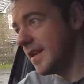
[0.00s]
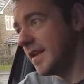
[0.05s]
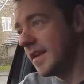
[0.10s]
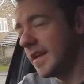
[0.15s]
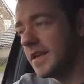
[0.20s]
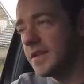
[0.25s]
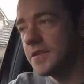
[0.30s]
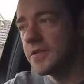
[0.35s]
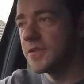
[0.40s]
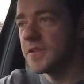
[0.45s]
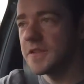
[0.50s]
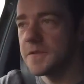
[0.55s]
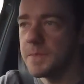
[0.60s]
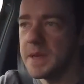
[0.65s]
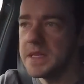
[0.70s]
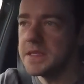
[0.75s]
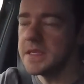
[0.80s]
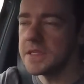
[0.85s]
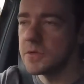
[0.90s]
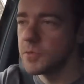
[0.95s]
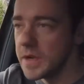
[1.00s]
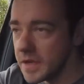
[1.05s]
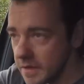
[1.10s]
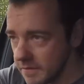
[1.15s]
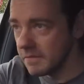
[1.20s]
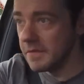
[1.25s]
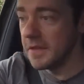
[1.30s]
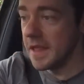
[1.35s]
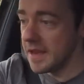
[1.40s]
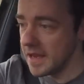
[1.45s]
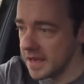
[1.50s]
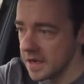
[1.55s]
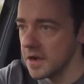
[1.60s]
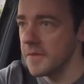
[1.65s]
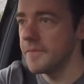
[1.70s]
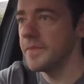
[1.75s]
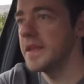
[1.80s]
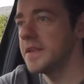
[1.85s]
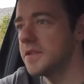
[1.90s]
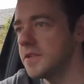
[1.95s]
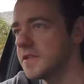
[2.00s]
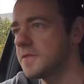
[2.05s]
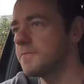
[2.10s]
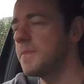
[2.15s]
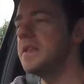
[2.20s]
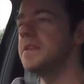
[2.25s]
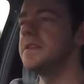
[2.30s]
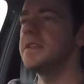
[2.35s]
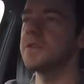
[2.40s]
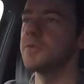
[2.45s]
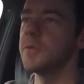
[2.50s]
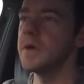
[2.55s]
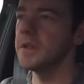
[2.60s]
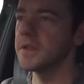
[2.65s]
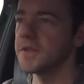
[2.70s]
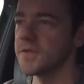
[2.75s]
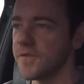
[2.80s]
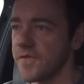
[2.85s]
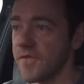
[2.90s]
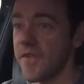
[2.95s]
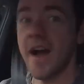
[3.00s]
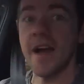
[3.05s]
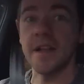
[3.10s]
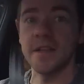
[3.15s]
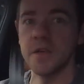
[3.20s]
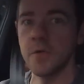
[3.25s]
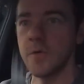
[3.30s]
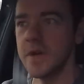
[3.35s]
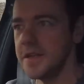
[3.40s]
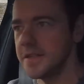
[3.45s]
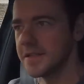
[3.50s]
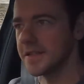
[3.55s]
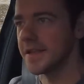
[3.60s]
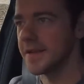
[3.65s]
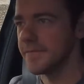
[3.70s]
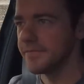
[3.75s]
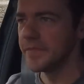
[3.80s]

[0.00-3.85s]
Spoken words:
it just spins its wheel. There you go, it just spins its wheels far too easily.